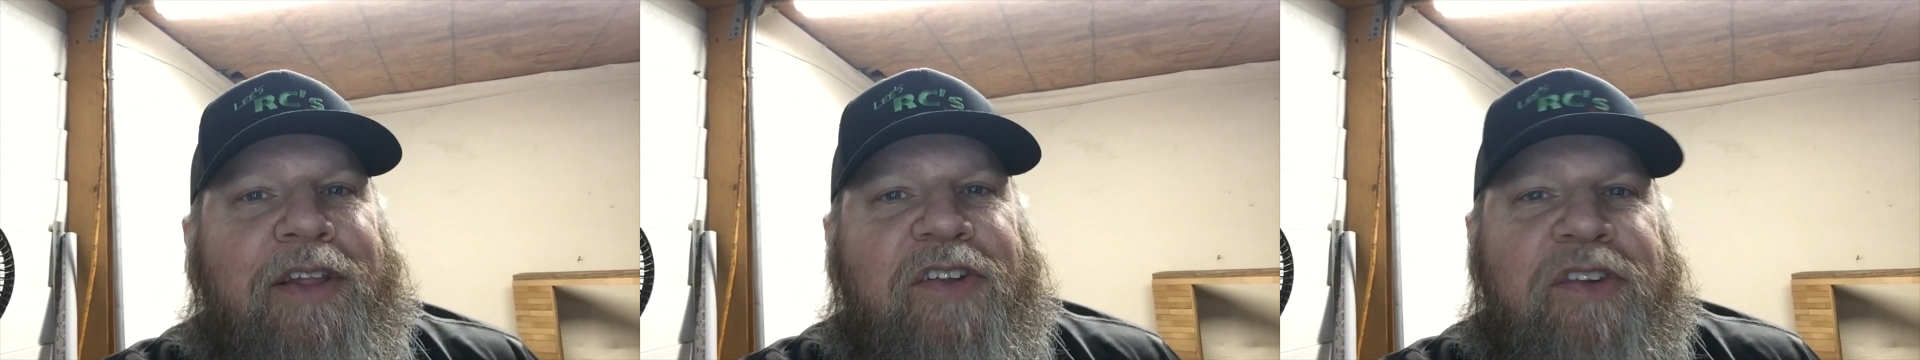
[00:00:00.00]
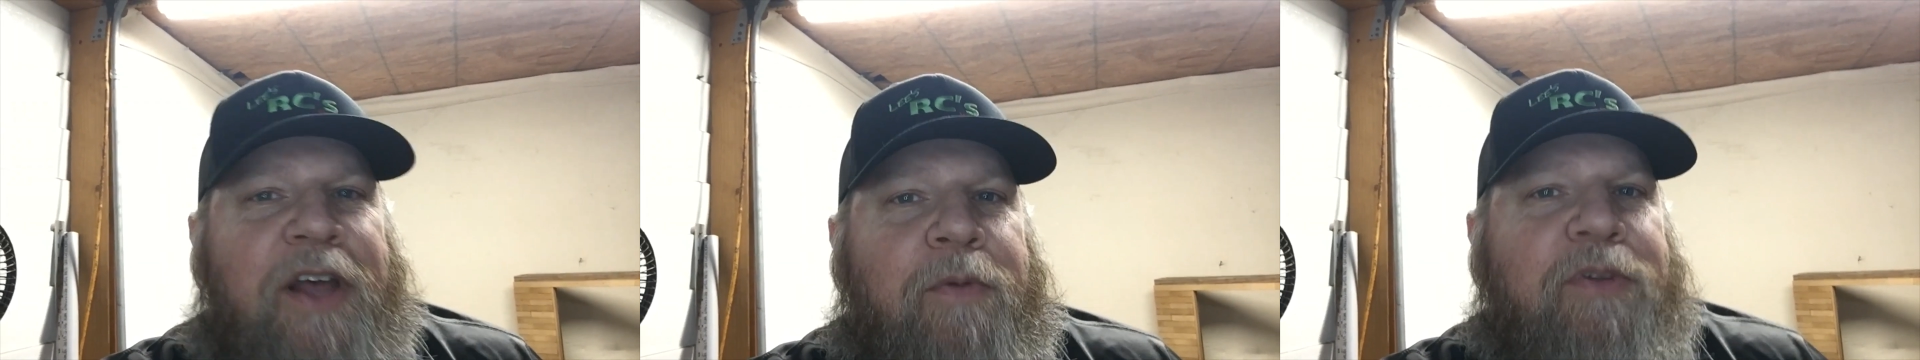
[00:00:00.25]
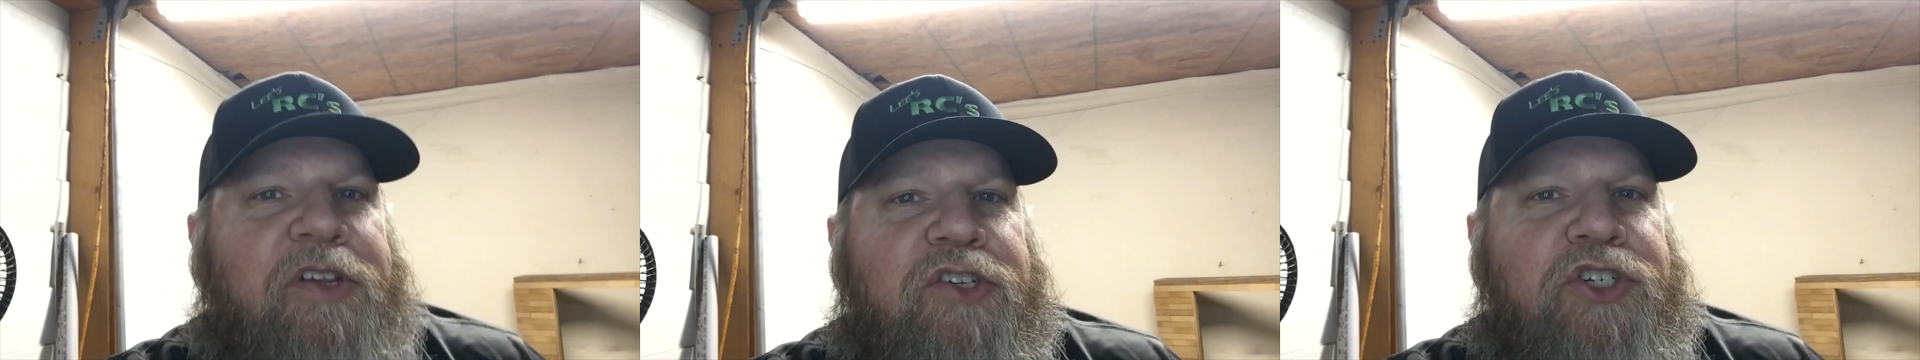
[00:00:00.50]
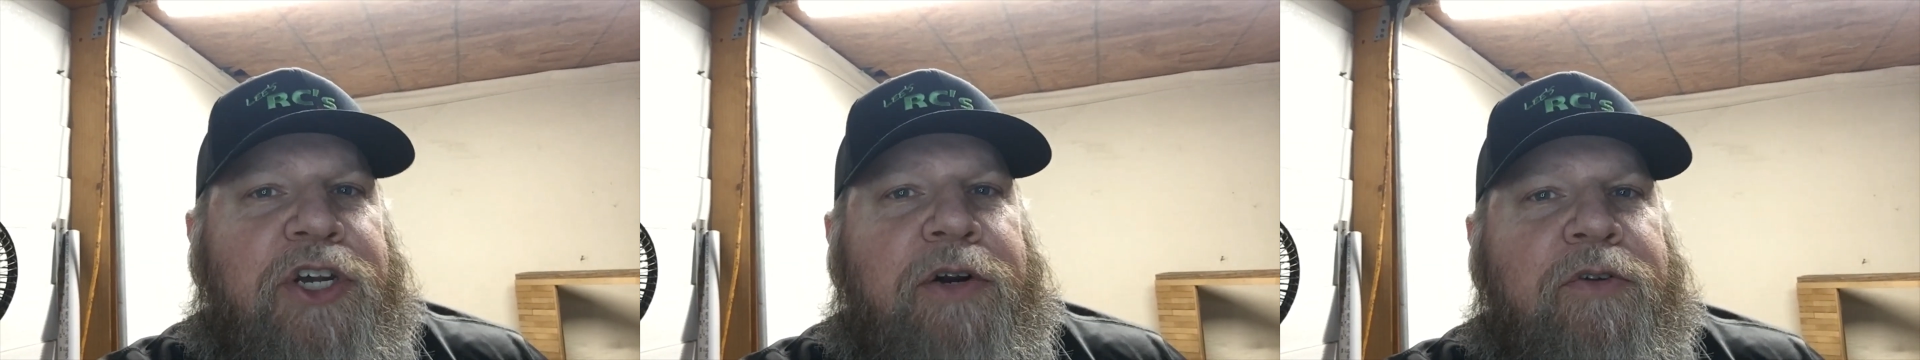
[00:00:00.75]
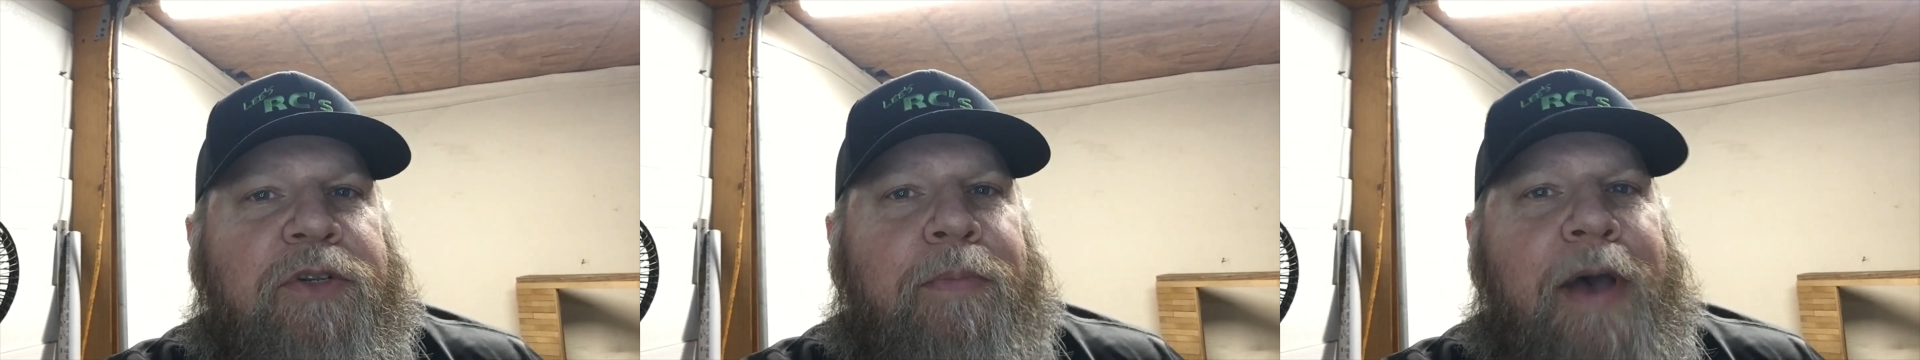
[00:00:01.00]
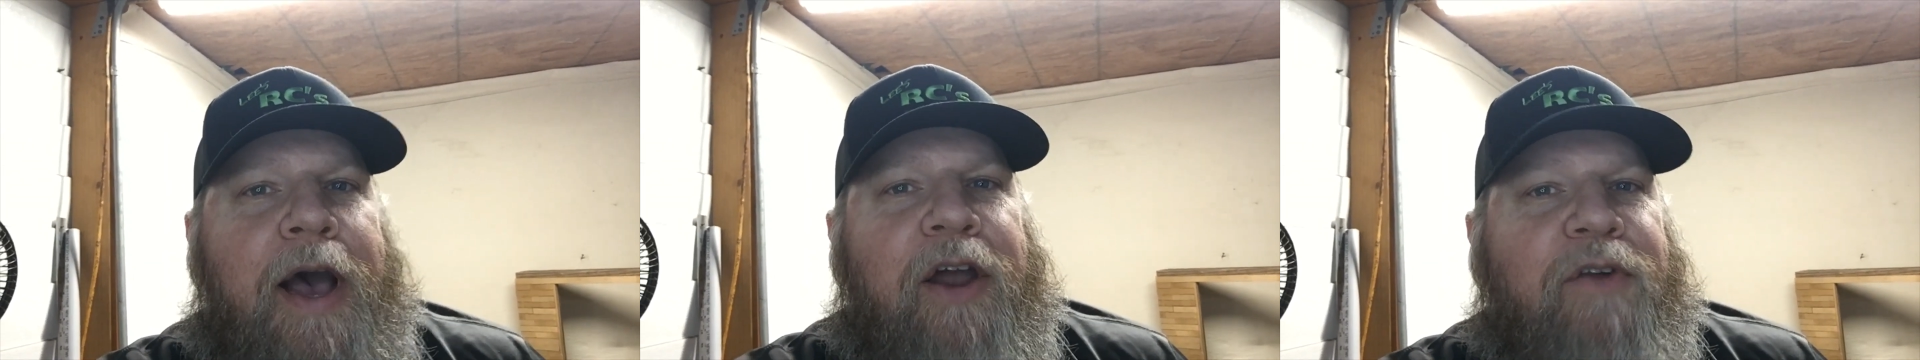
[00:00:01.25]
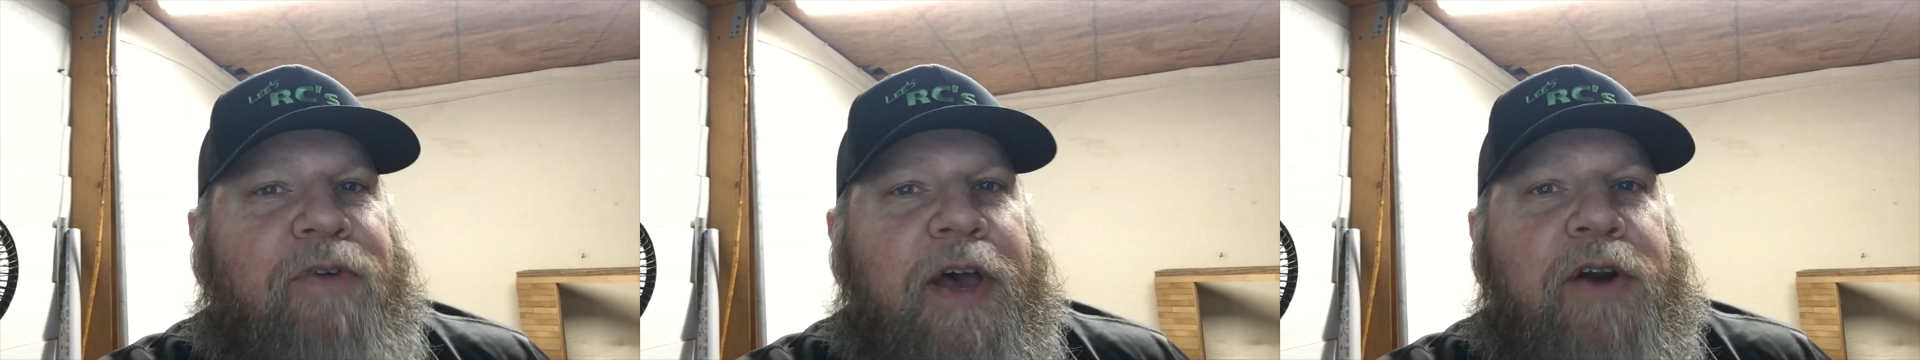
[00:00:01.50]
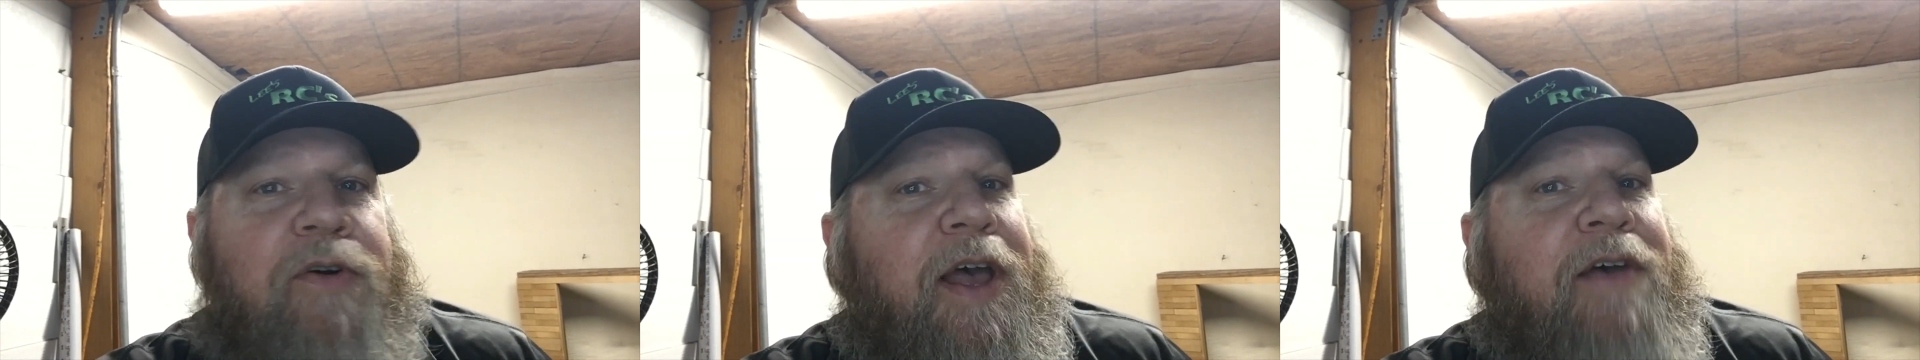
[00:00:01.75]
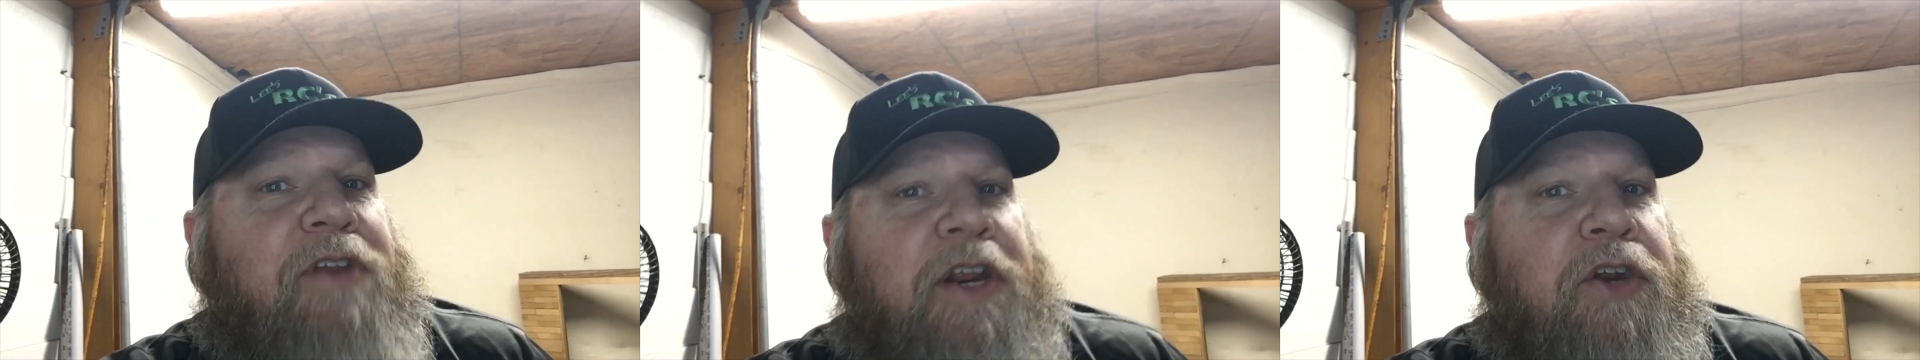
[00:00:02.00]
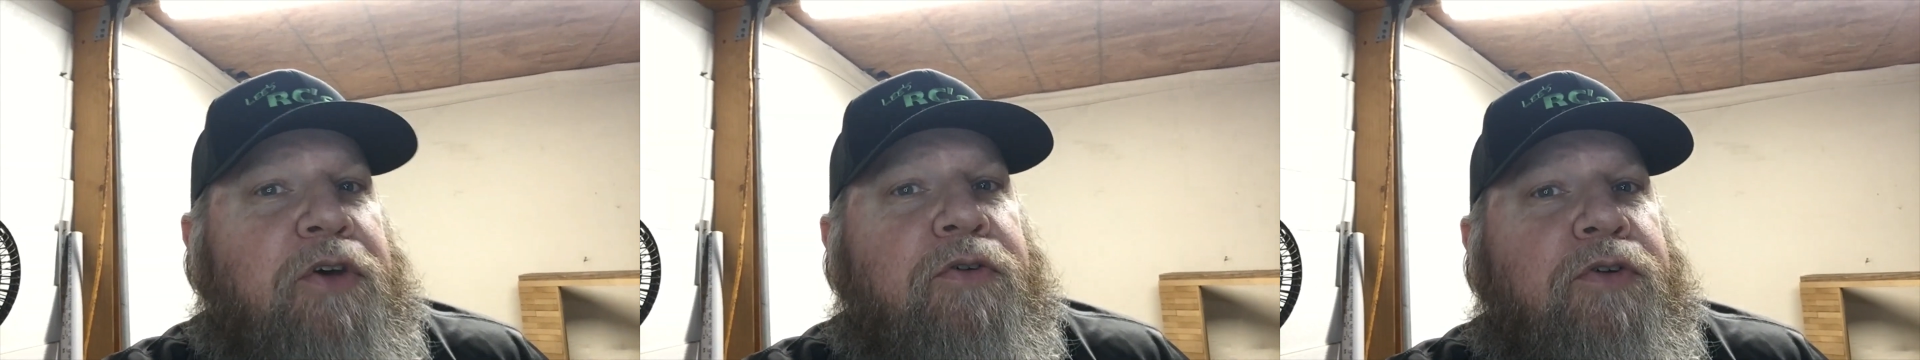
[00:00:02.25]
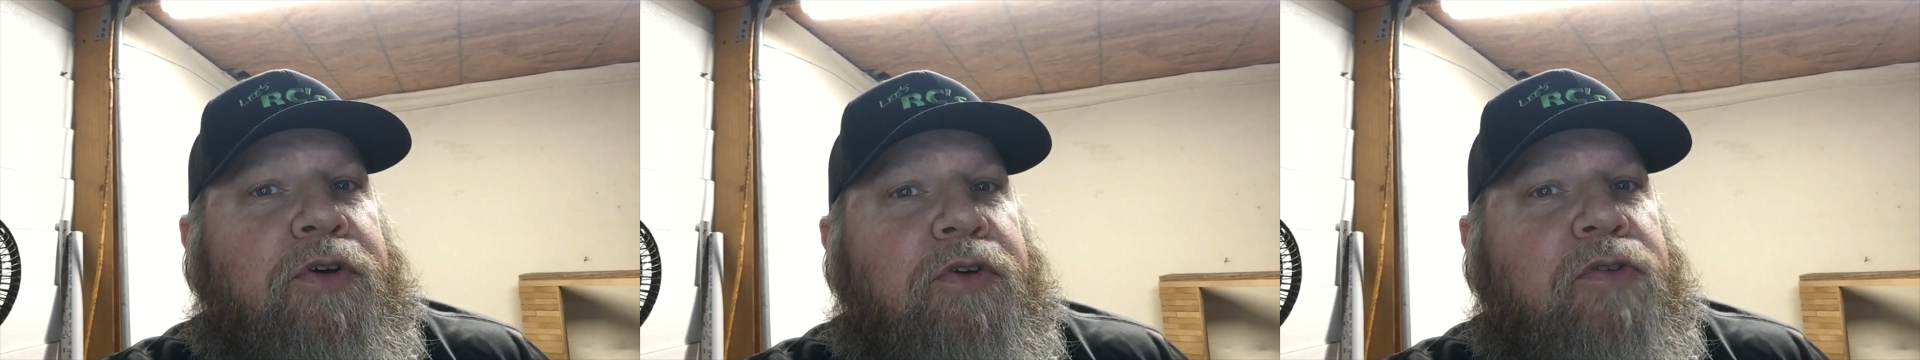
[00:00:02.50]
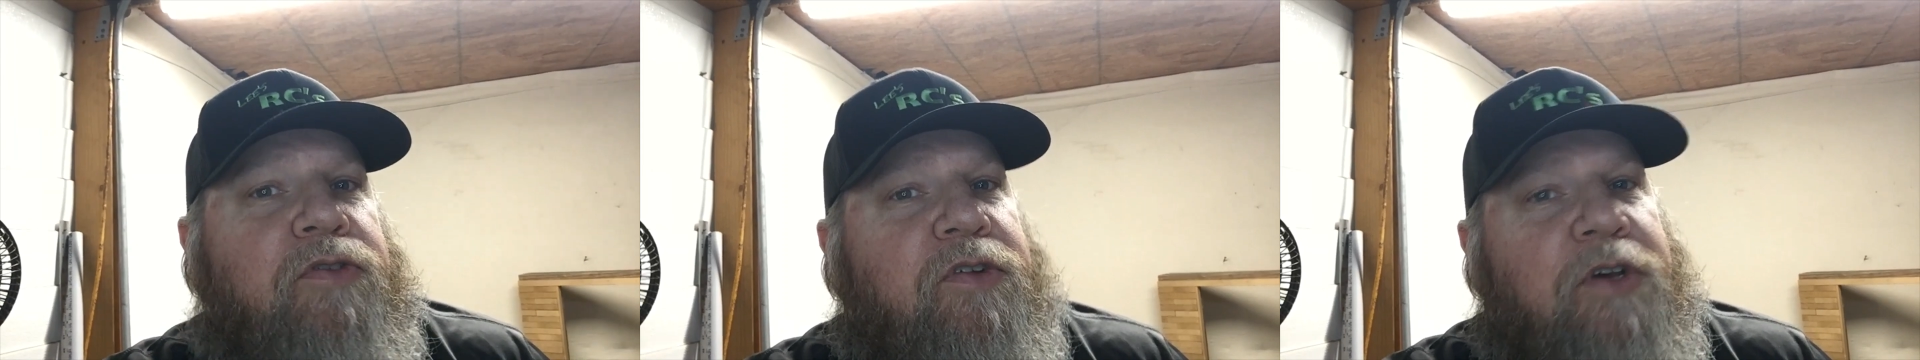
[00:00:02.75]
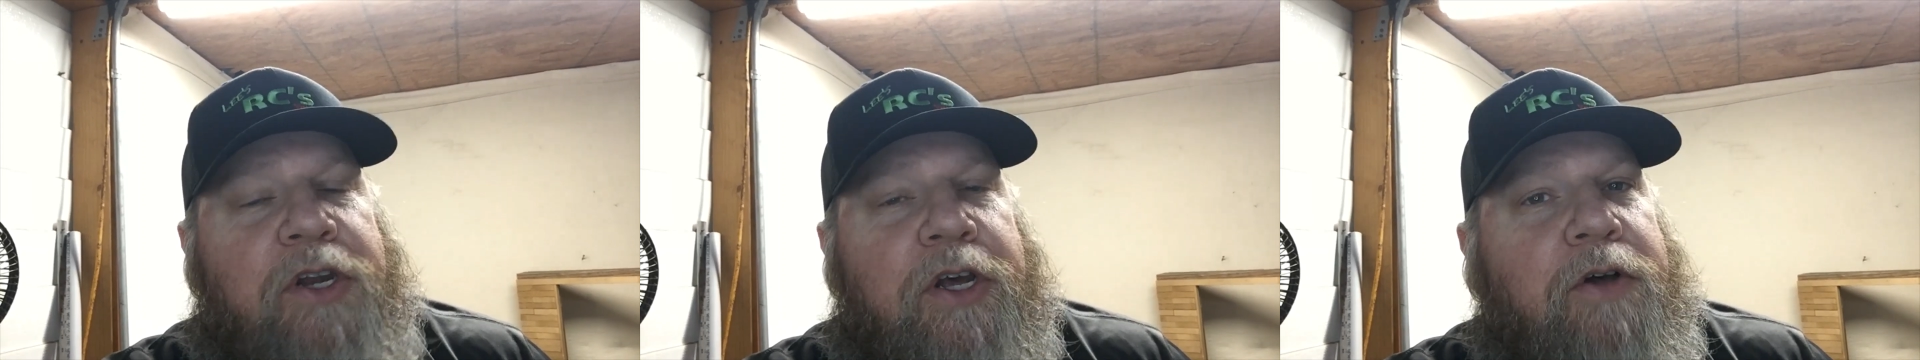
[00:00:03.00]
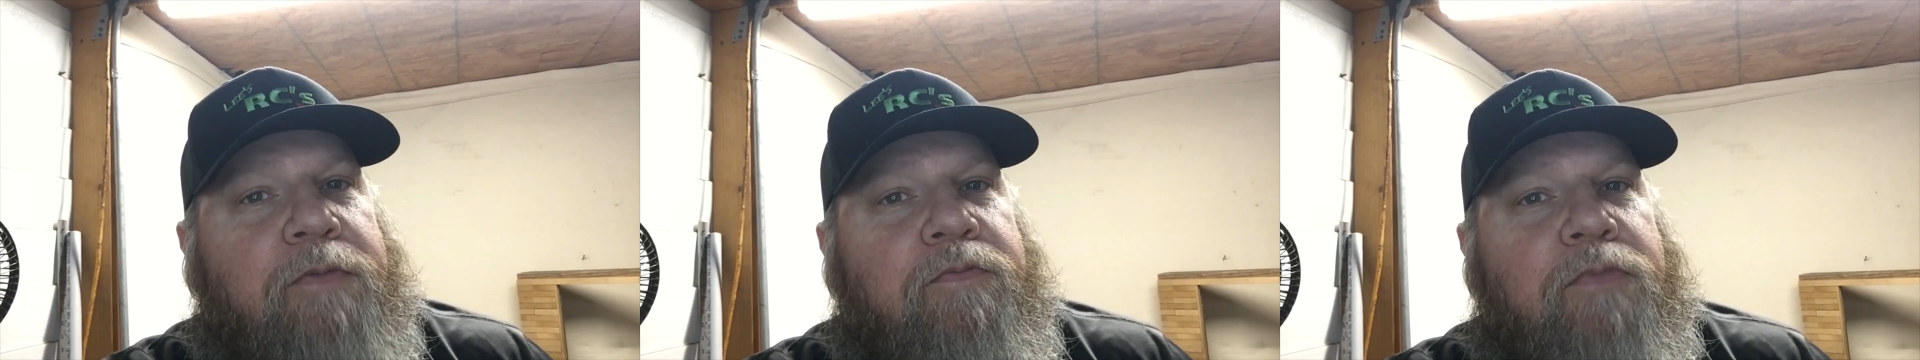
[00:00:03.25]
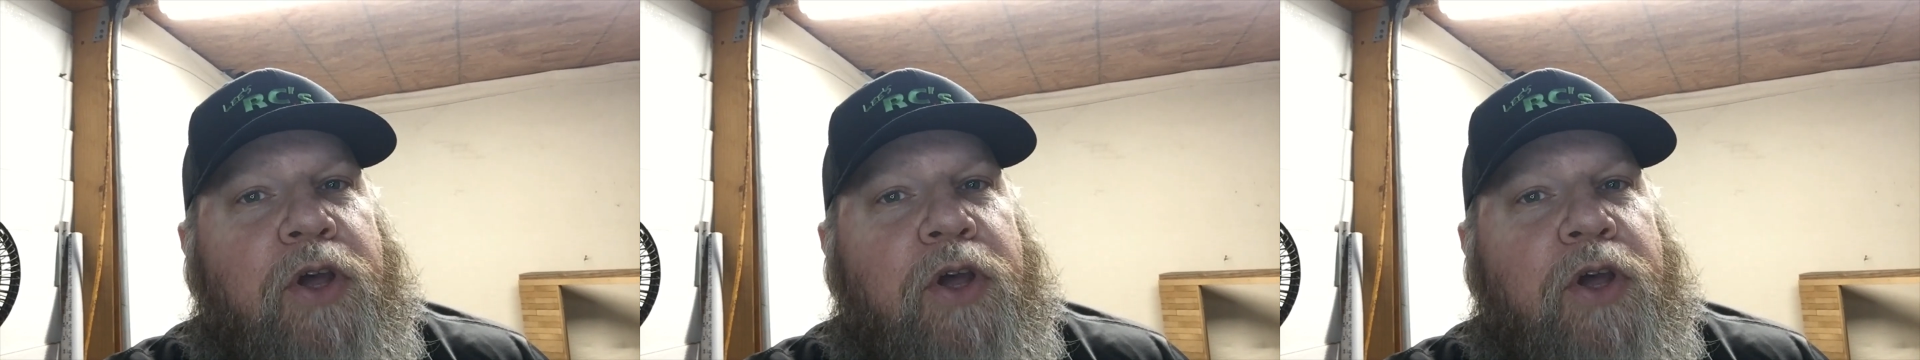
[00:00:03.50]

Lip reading: That's not what this channel's about. If I don't have any new news, you know,